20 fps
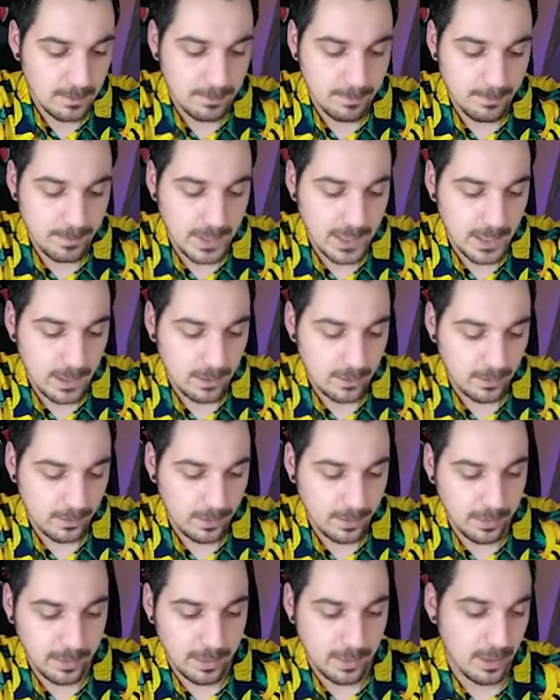
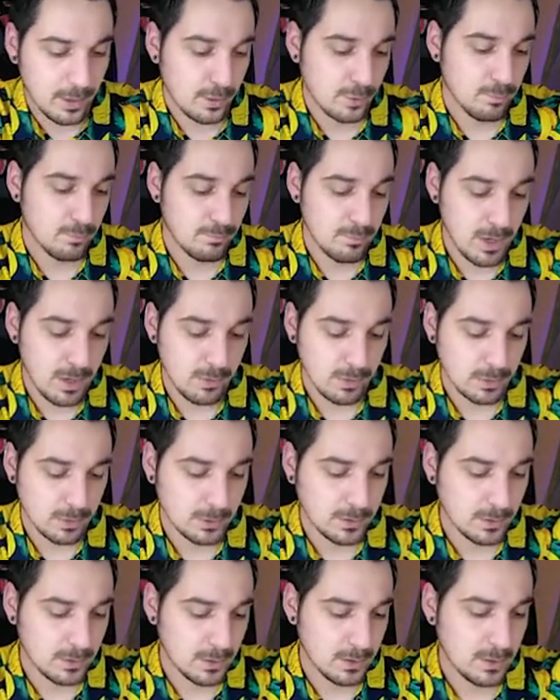Meowth,
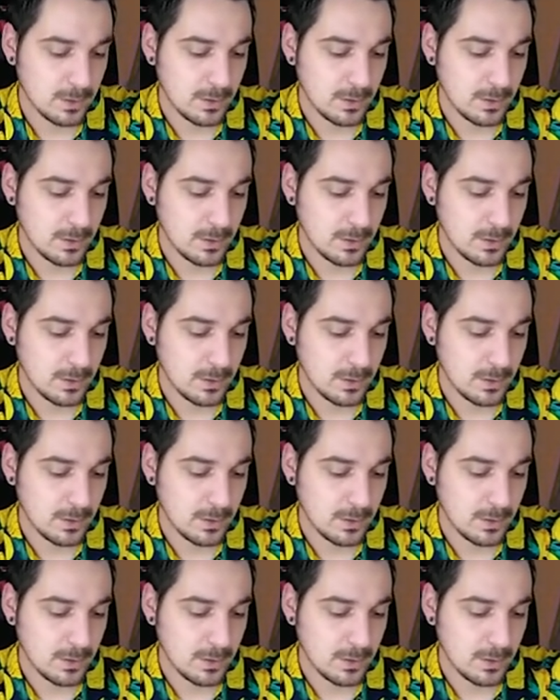Merrill,